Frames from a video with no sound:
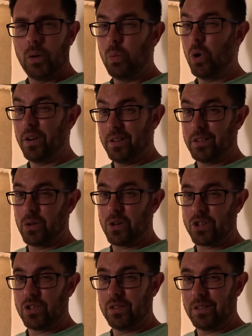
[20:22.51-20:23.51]
One other
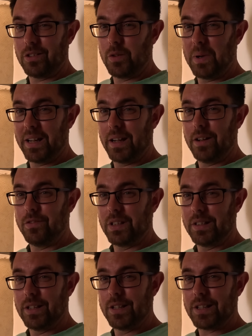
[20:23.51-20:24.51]
question that you may have
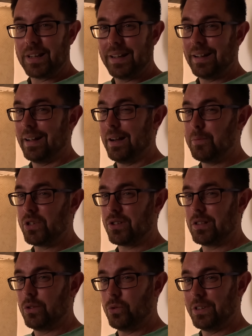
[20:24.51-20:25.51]
is, how much
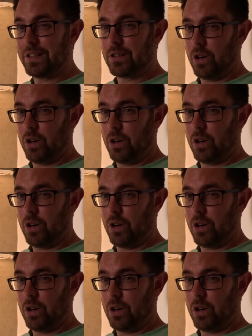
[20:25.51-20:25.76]
did all this